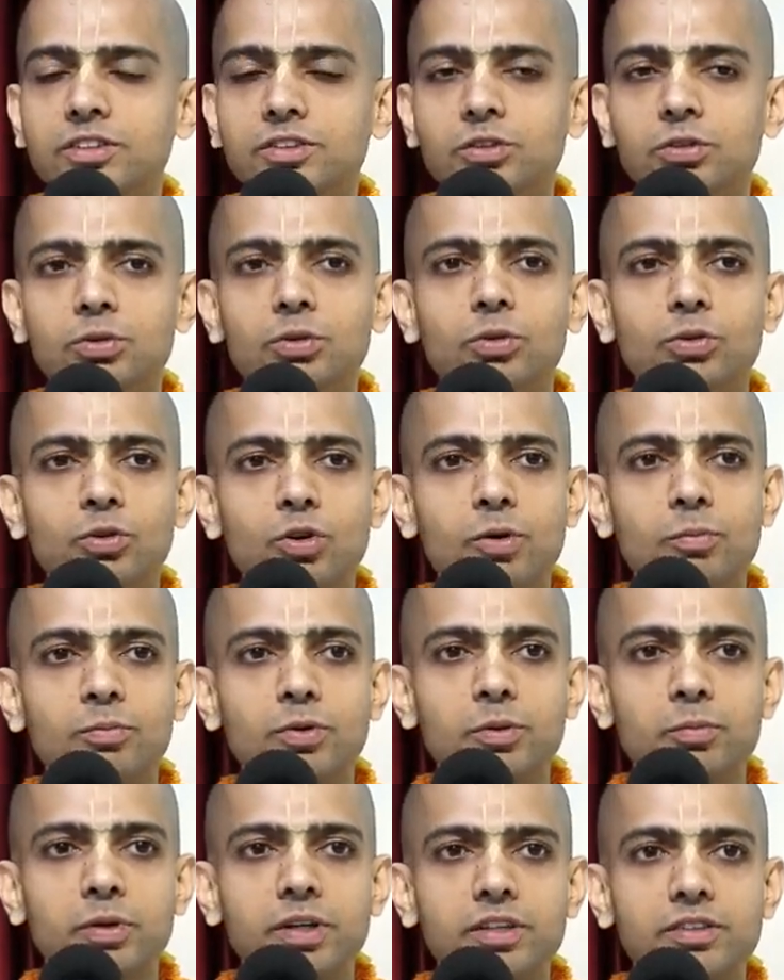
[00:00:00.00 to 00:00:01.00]
You don't
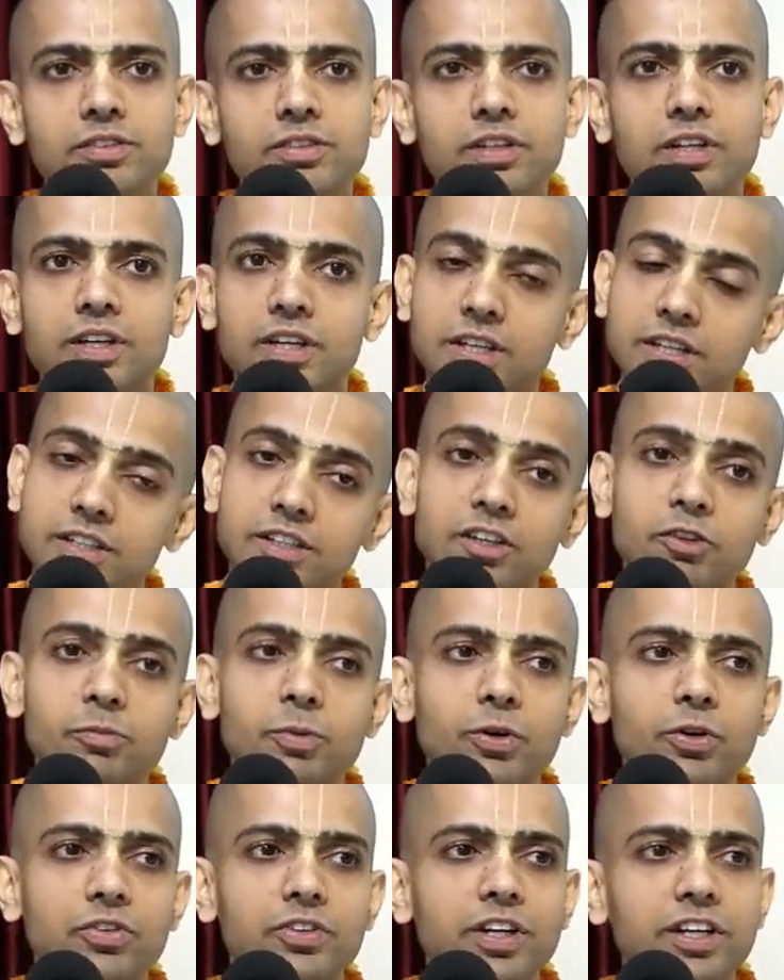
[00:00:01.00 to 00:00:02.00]
compromise. Yes,
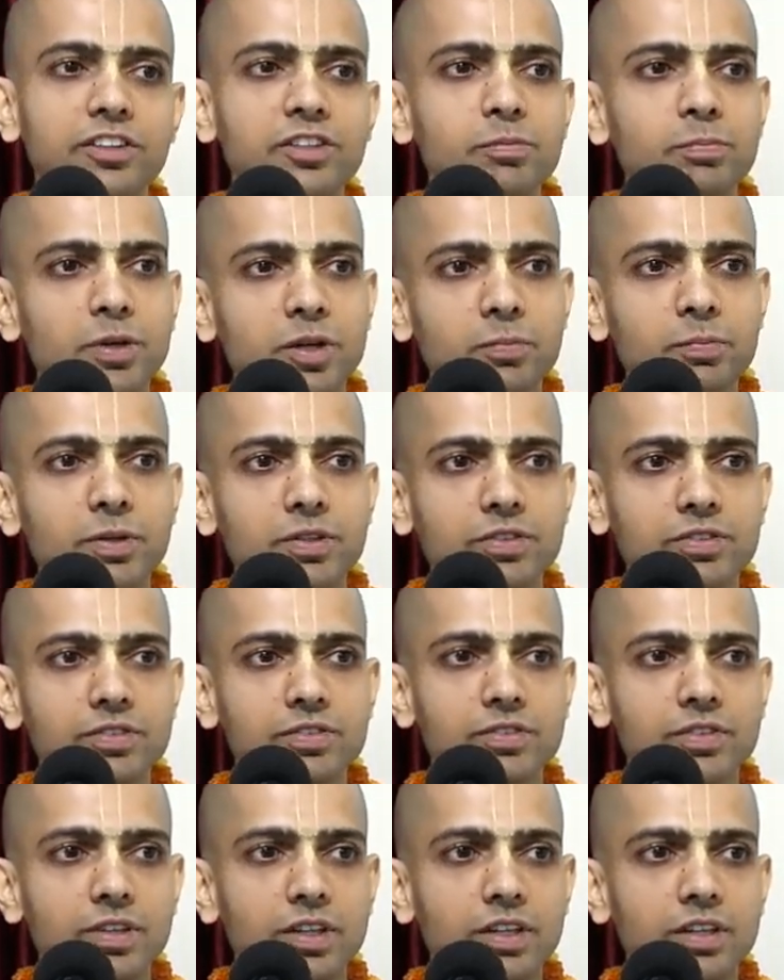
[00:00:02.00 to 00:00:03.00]
because that is the purpose.